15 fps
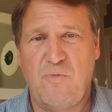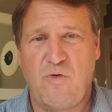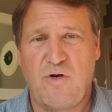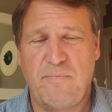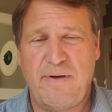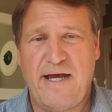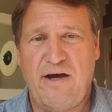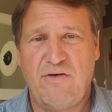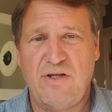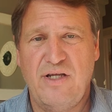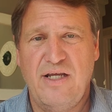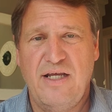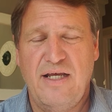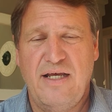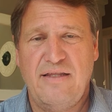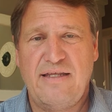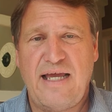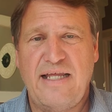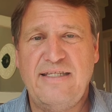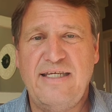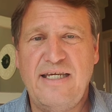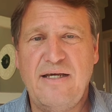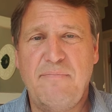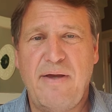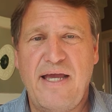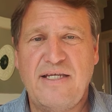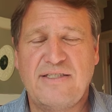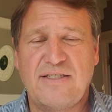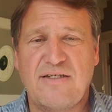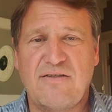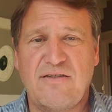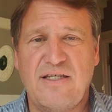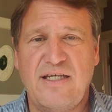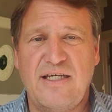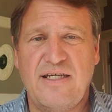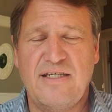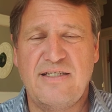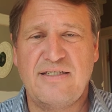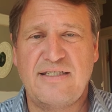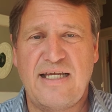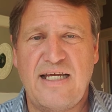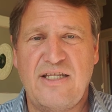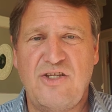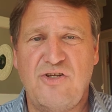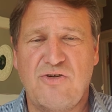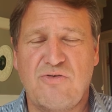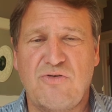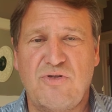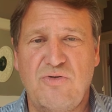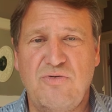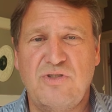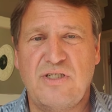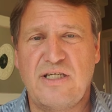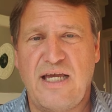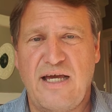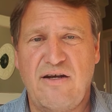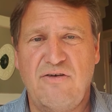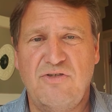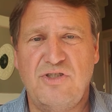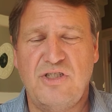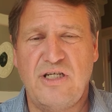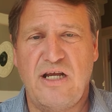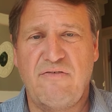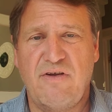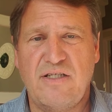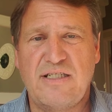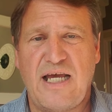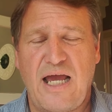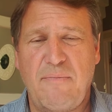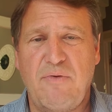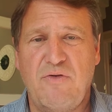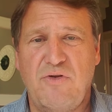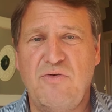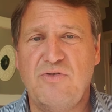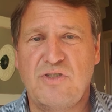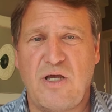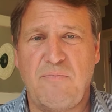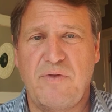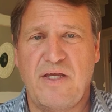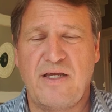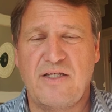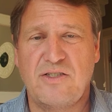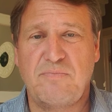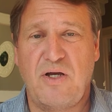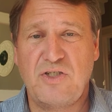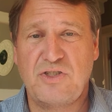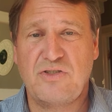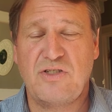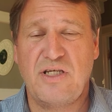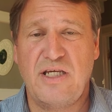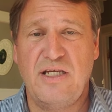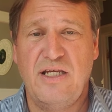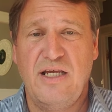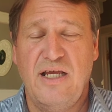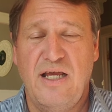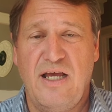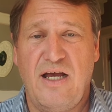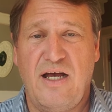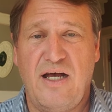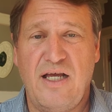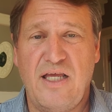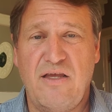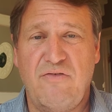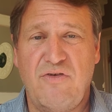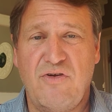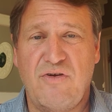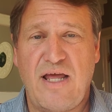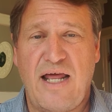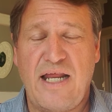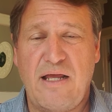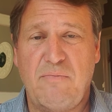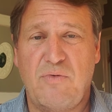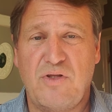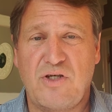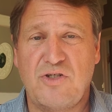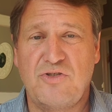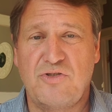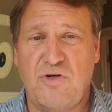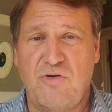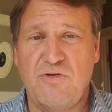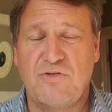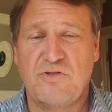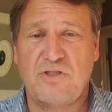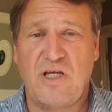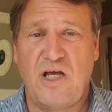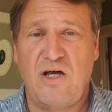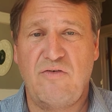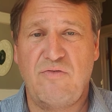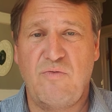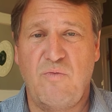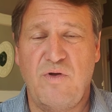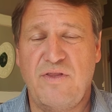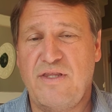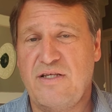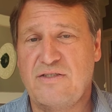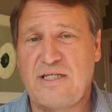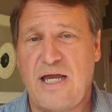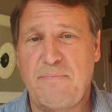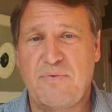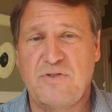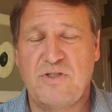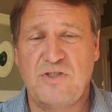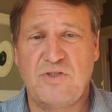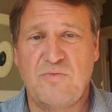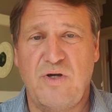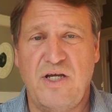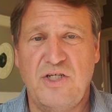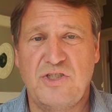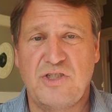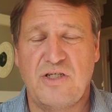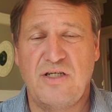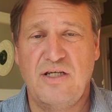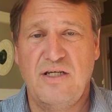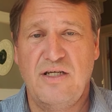more about, the idea basically is that you're losing energy every time you do something, especially uh, if you're not able to control yourself with this type of situation.